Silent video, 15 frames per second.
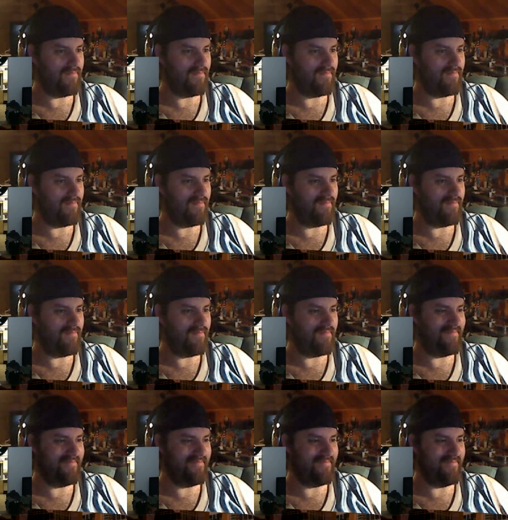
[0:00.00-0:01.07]

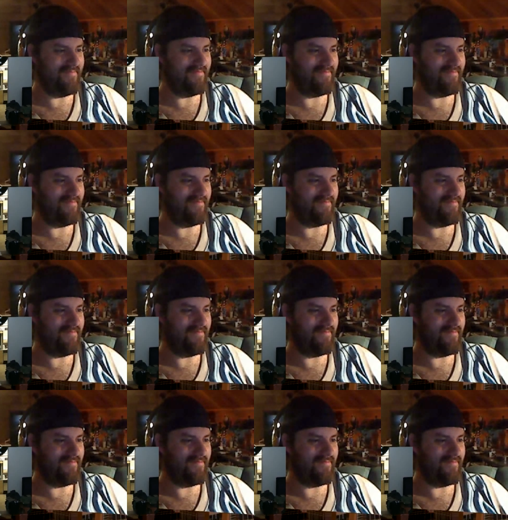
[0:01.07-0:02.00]
Nobody speaks.